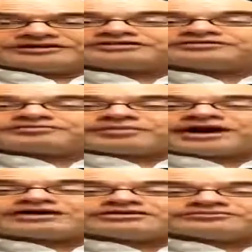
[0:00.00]
It didn't
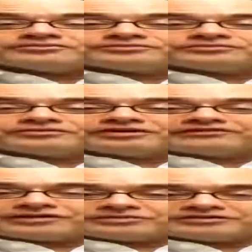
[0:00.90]
matter
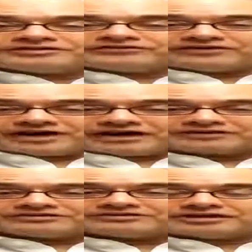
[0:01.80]
if I presented
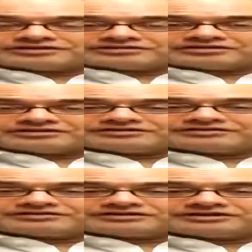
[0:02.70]
facts and case studies
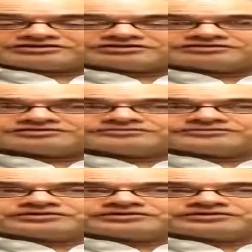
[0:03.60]
and citations,